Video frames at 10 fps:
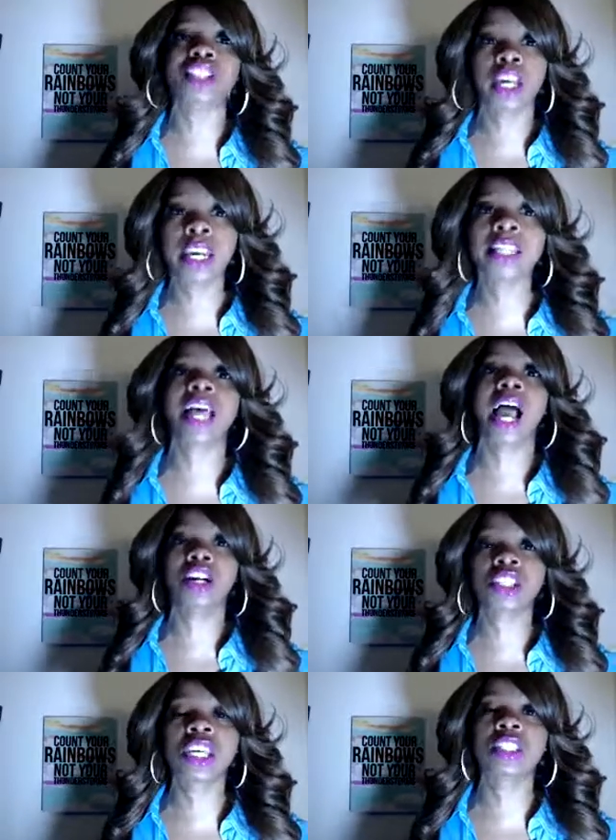an entire
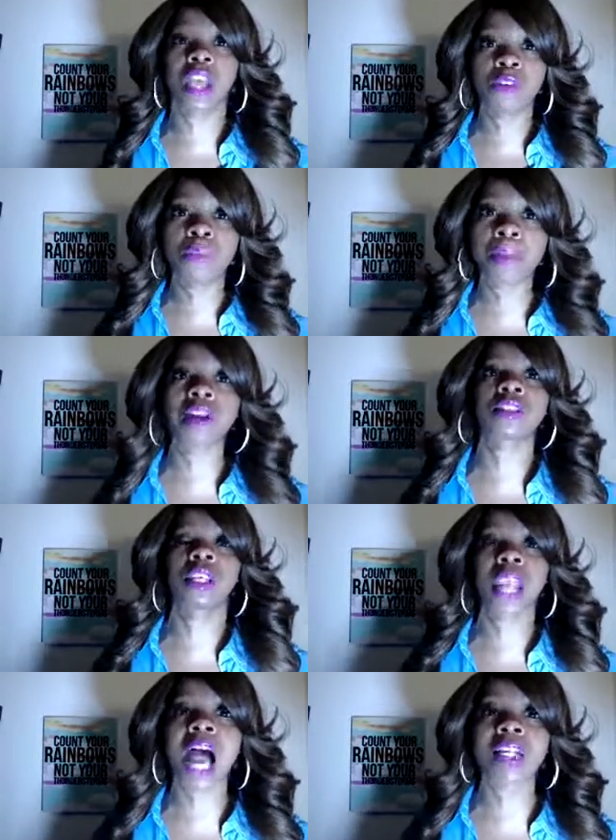season of a person
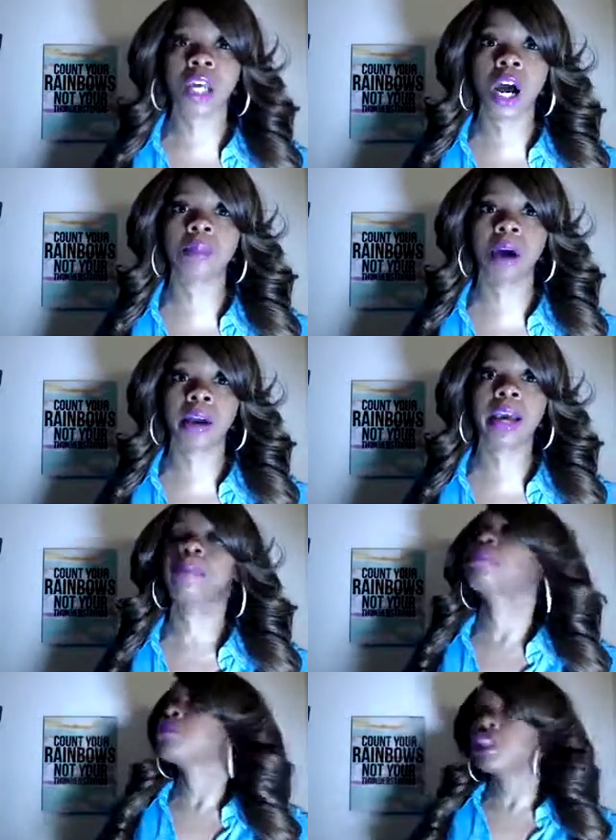locked up, okay?
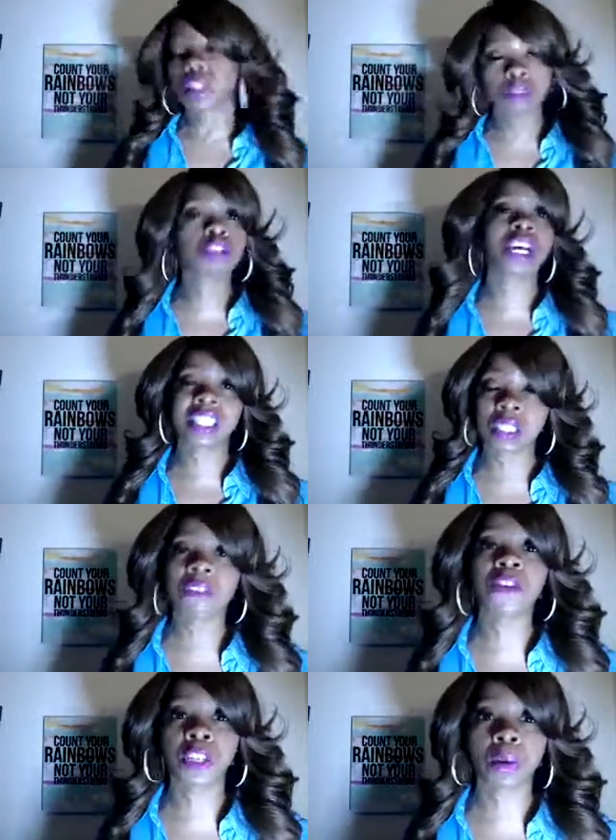Just
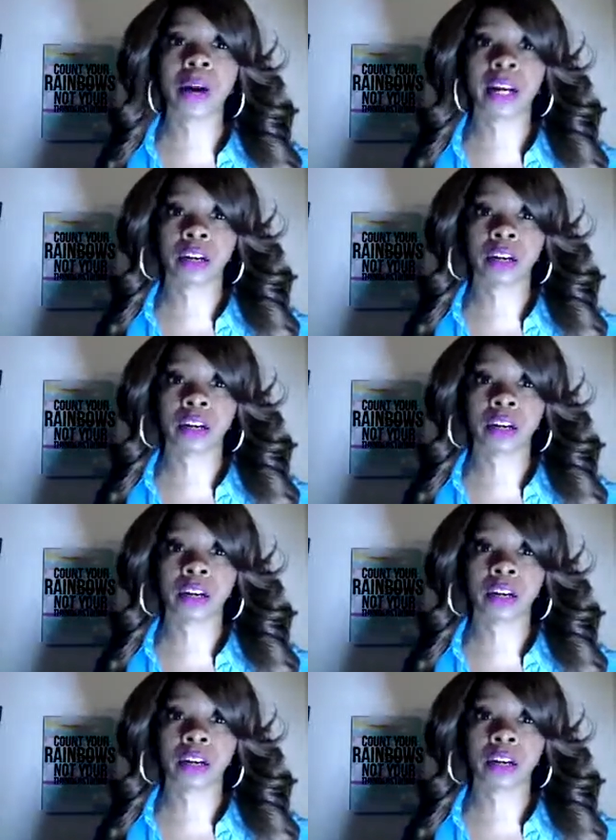for the record,